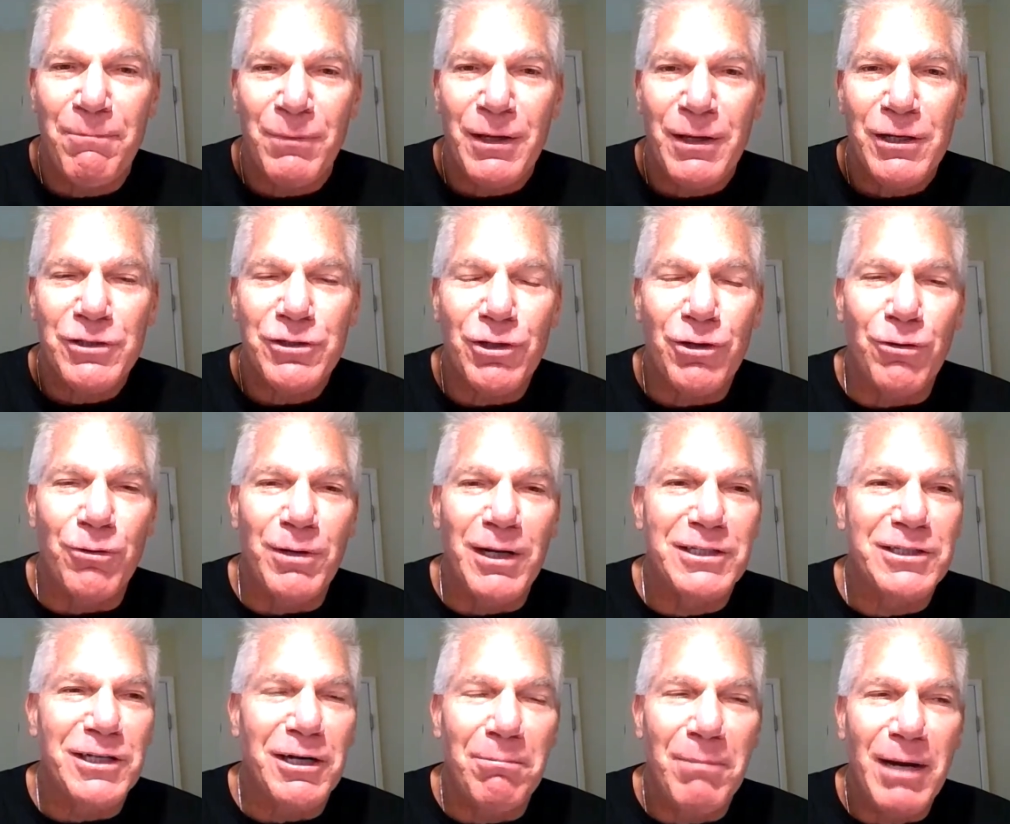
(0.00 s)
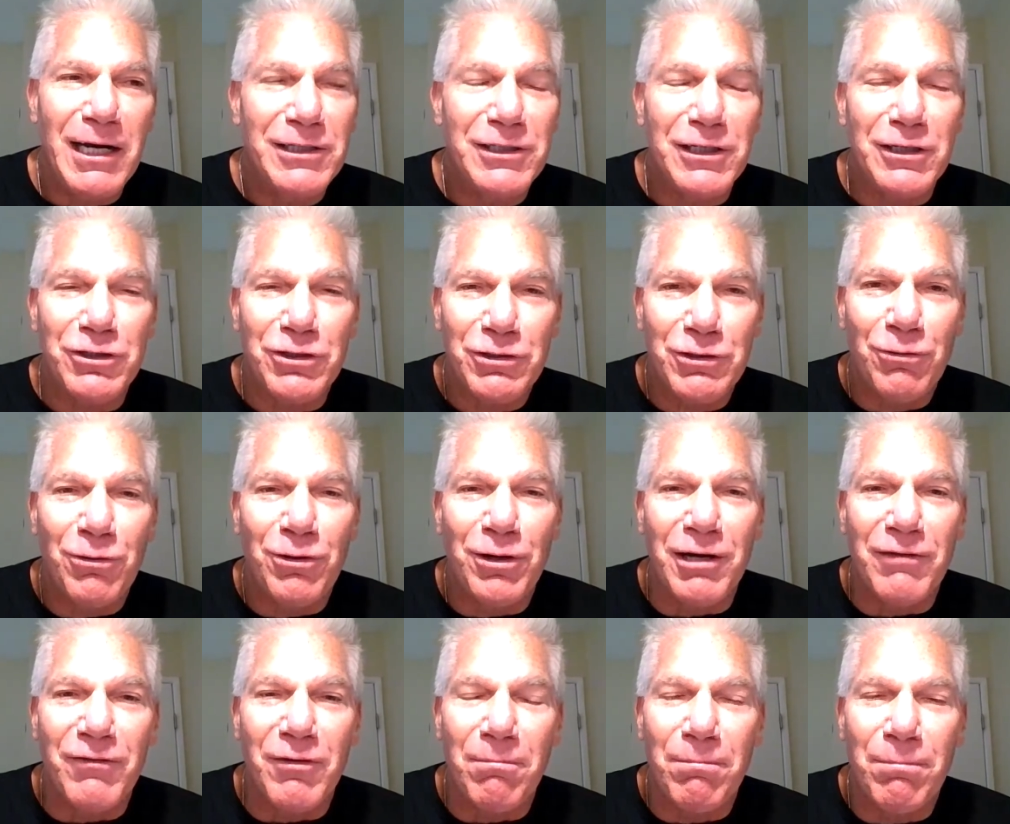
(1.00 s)
So it's an amazing
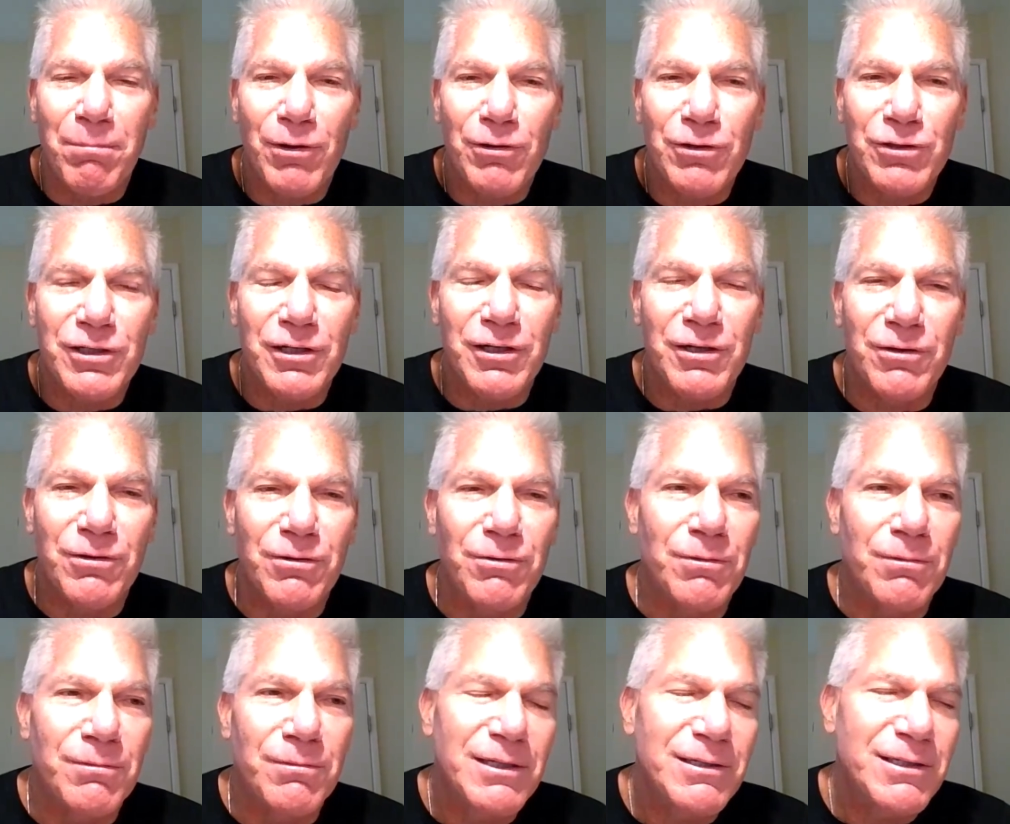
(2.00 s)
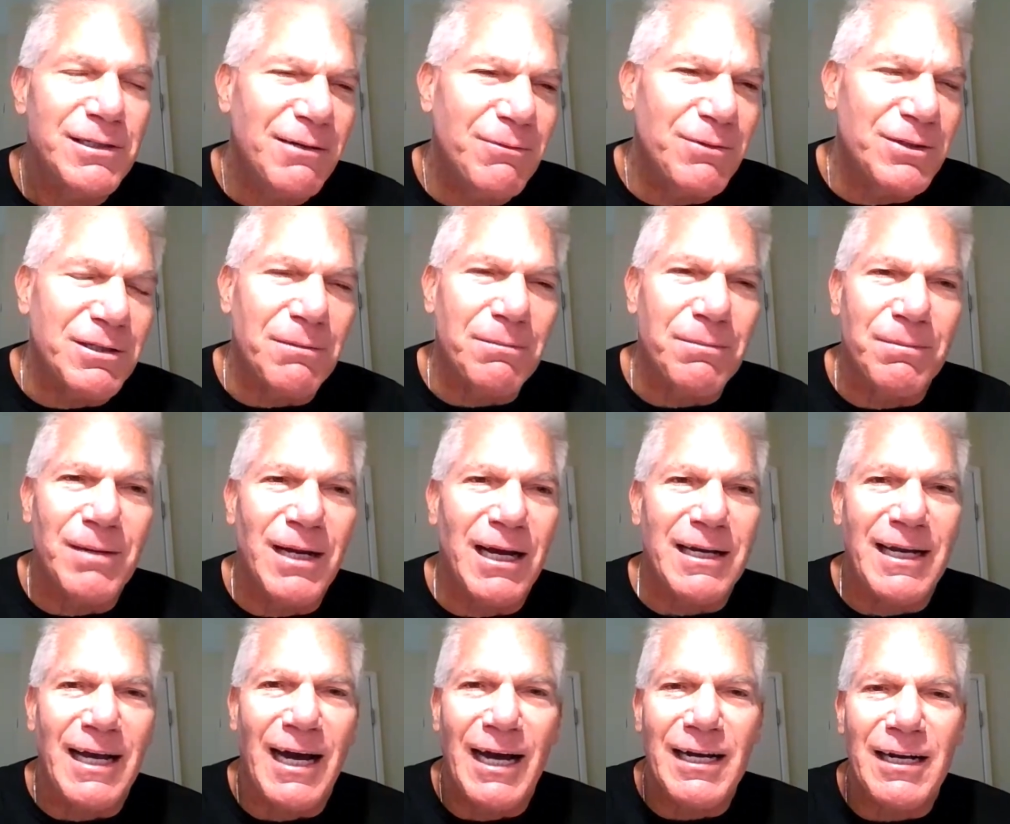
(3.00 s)
story of a person who, he was an
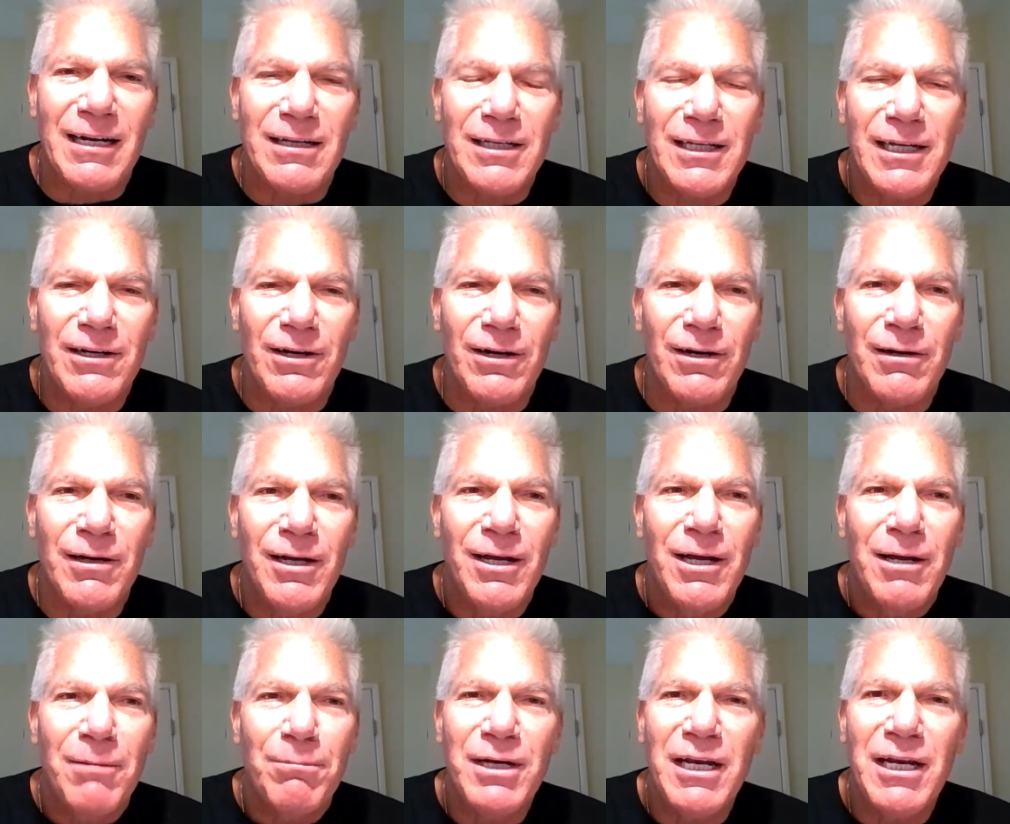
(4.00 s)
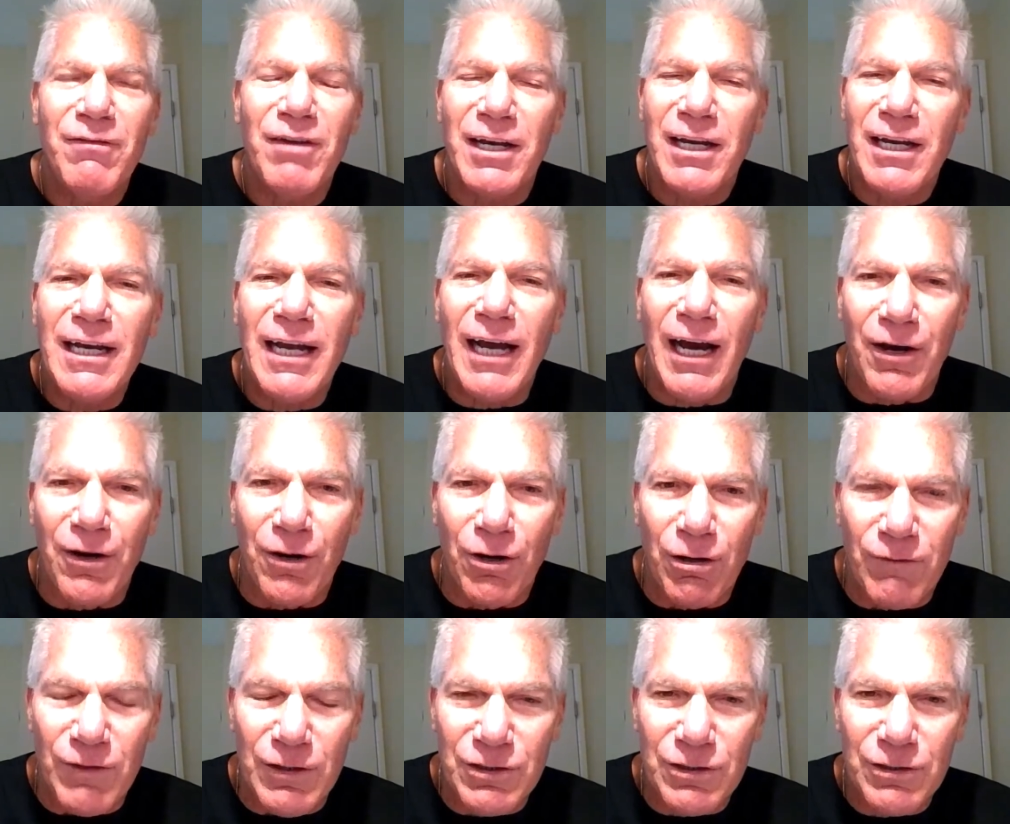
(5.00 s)
iconic leader, but even he got
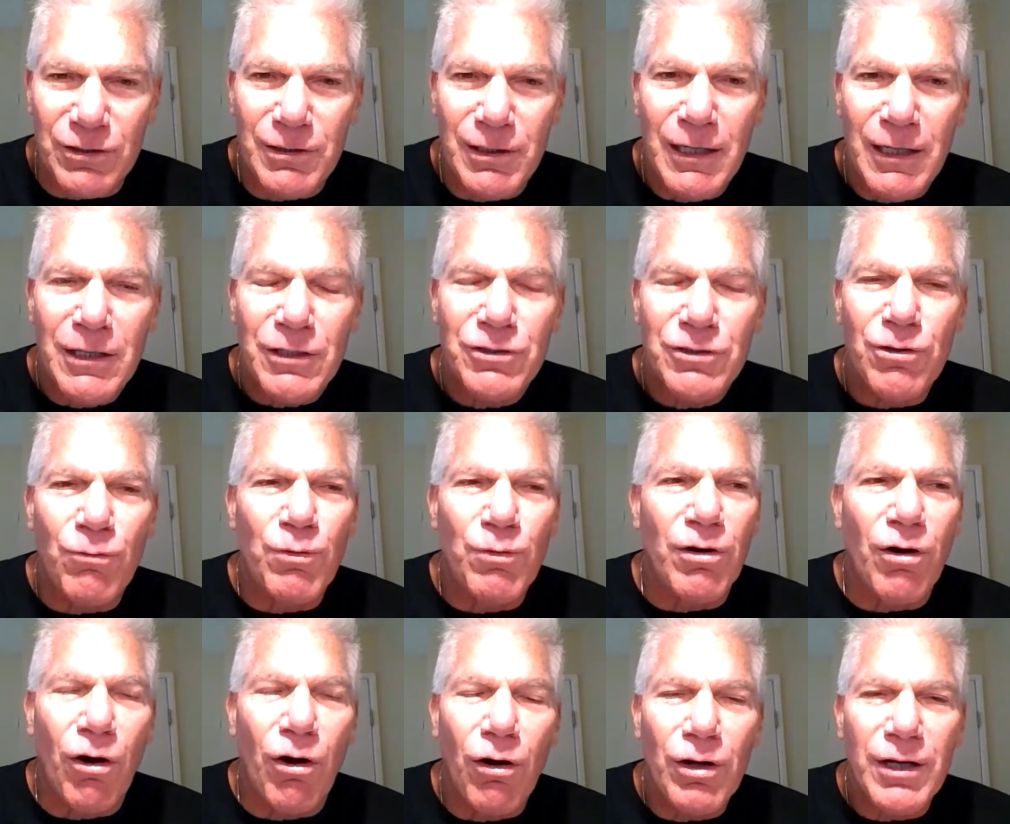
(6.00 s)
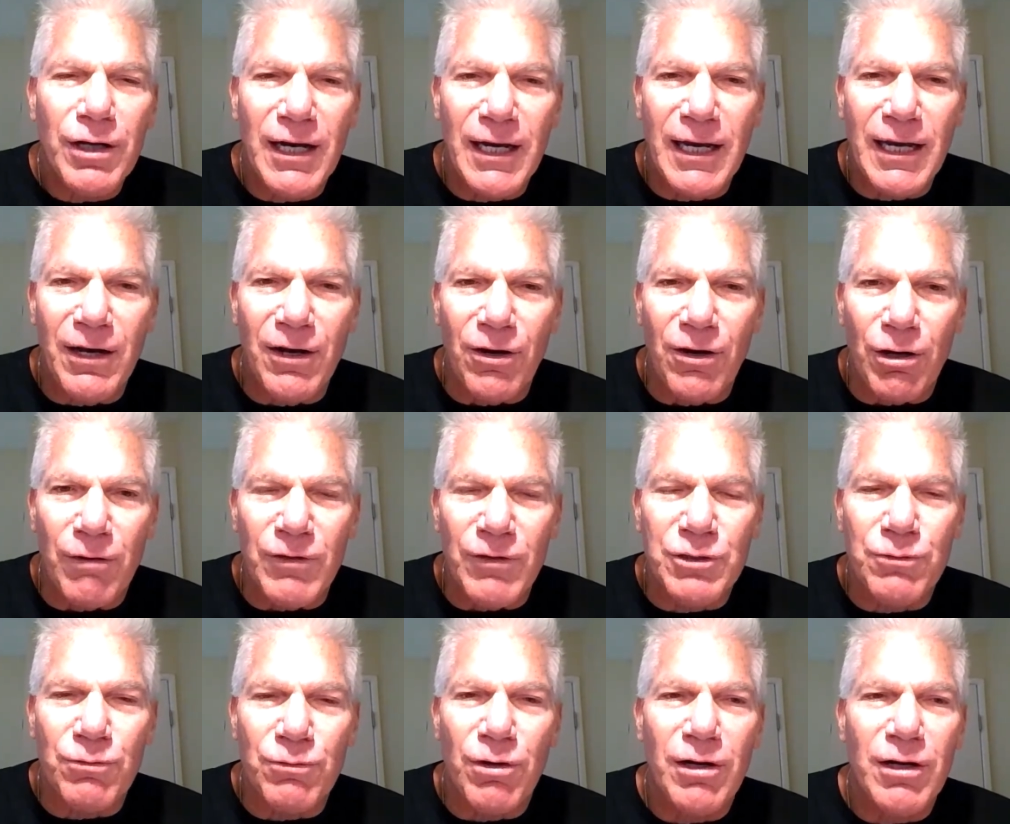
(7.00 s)
nervous. So we're all going to get
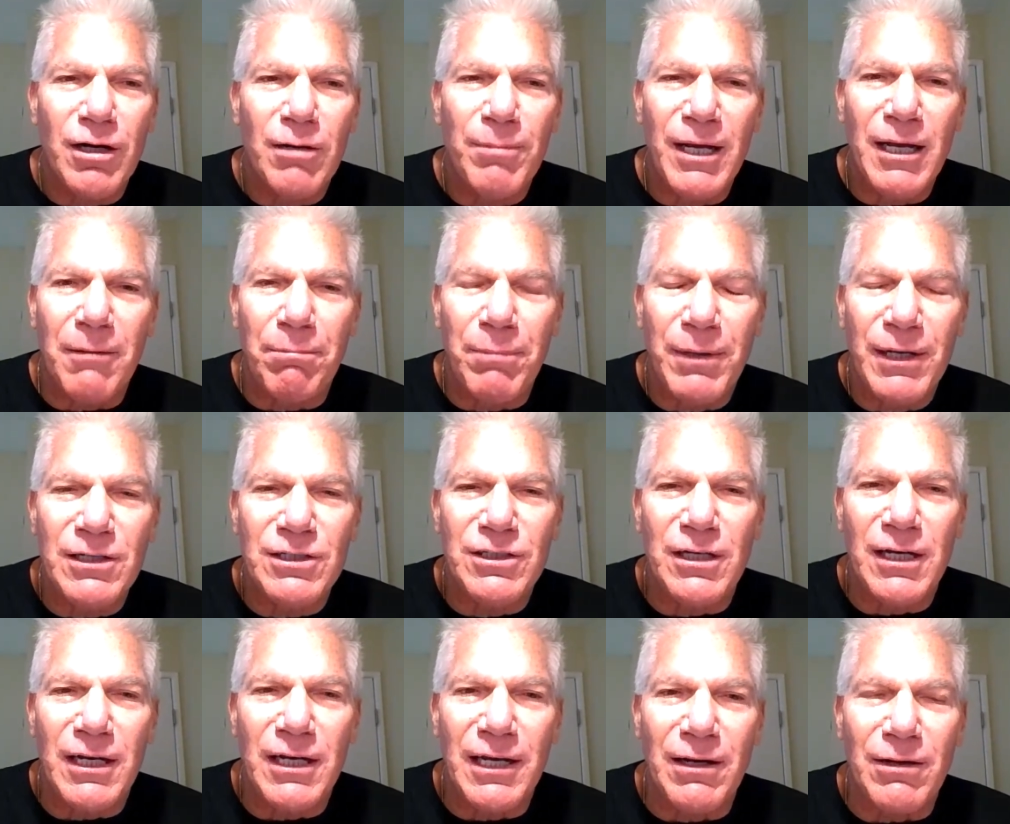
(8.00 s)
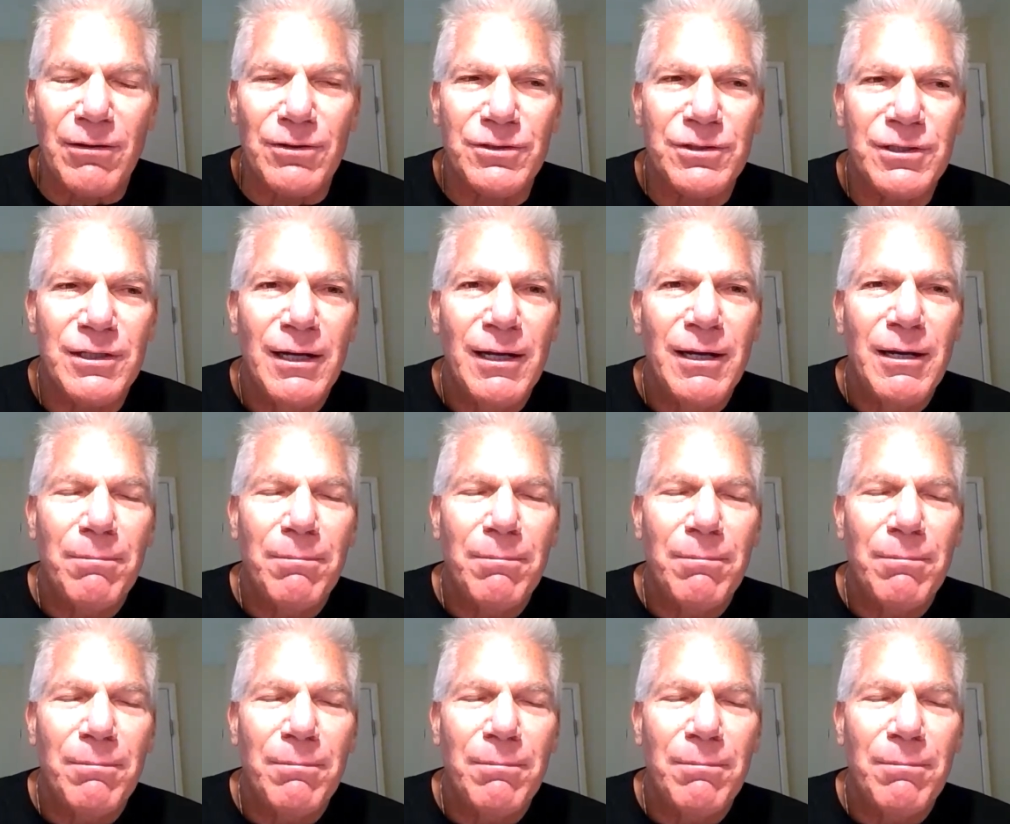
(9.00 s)
nervous. We're all going to be on pins and needles.